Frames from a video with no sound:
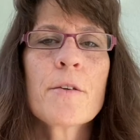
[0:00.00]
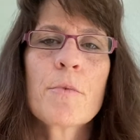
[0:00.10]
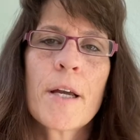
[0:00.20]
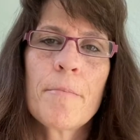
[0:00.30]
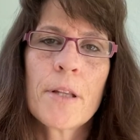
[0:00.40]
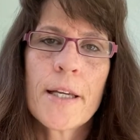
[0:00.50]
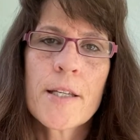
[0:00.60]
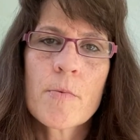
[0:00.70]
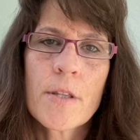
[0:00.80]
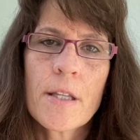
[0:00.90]
the right
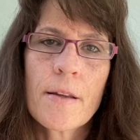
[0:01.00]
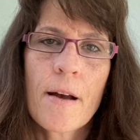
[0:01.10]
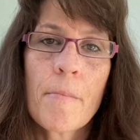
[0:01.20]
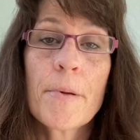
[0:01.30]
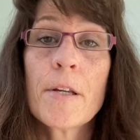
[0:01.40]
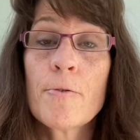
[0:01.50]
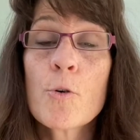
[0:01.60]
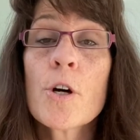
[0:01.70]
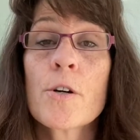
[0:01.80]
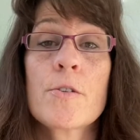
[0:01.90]
place within the company
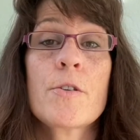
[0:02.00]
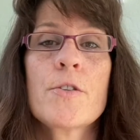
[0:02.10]
for her so